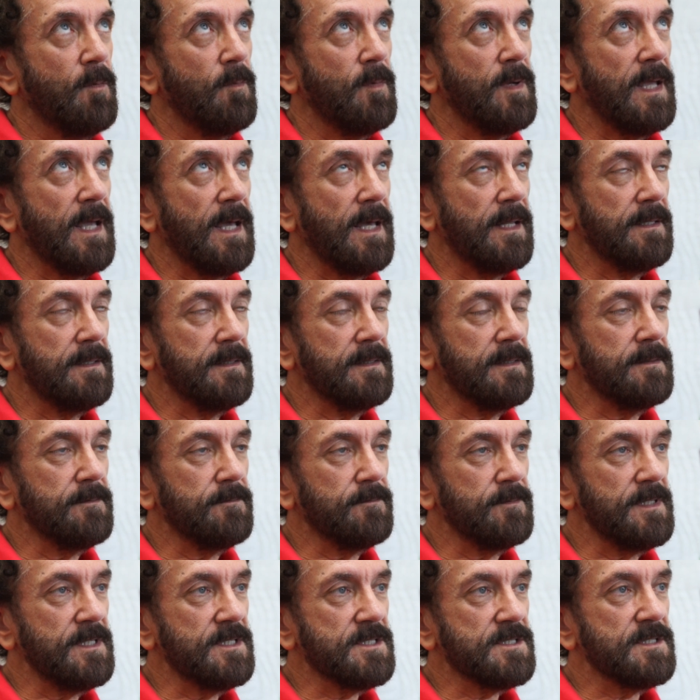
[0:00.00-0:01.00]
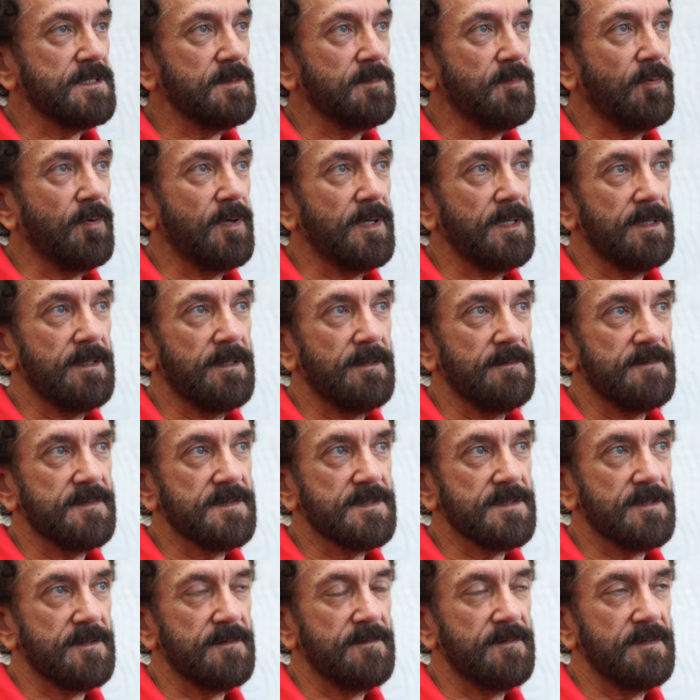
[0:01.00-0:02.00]
we had reached the point of
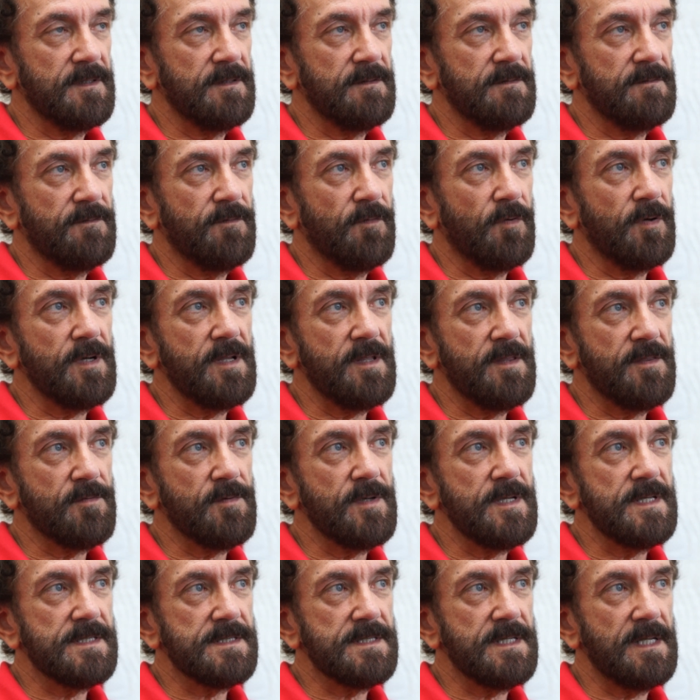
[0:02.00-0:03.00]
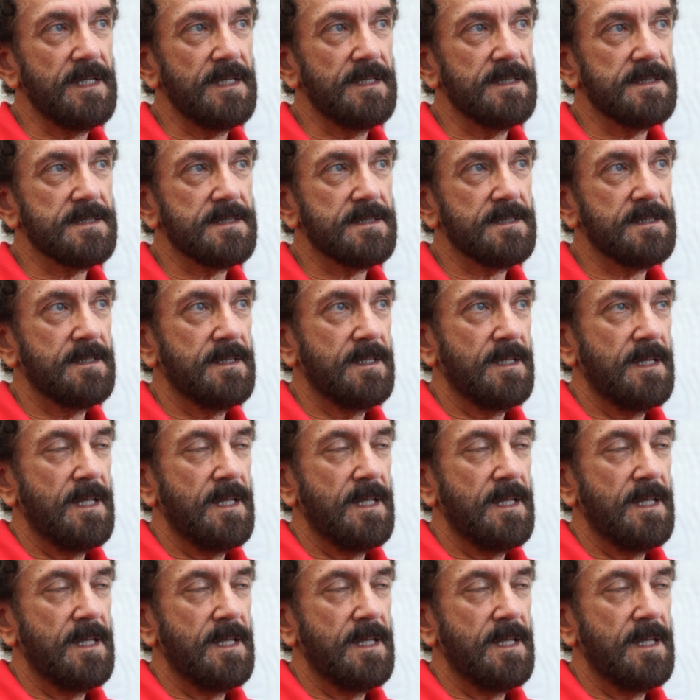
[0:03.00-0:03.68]
serving 43 states.